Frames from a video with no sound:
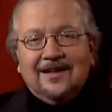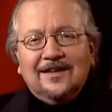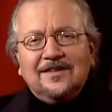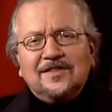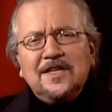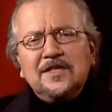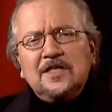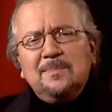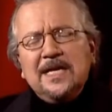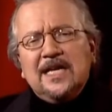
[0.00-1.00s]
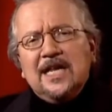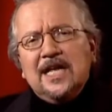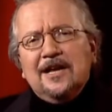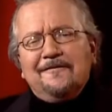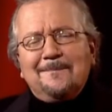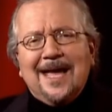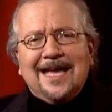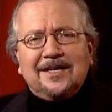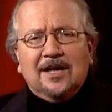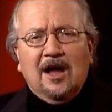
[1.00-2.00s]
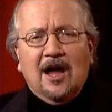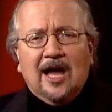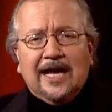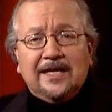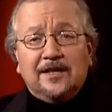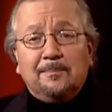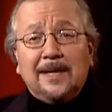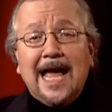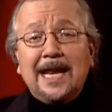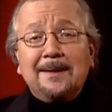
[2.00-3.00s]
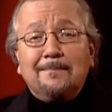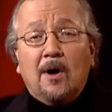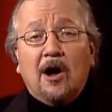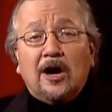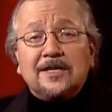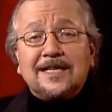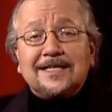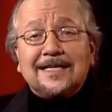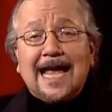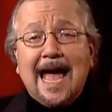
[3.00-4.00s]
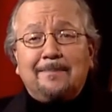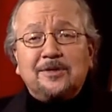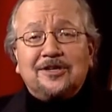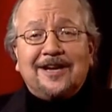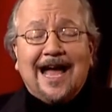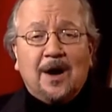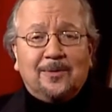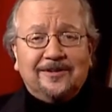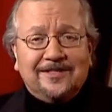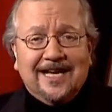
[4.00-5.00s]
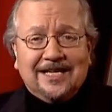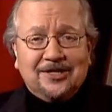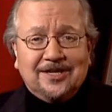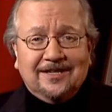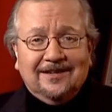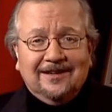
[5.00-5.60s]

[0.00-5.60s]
Since the beginning of mankind, the planet Mars has captured our attention.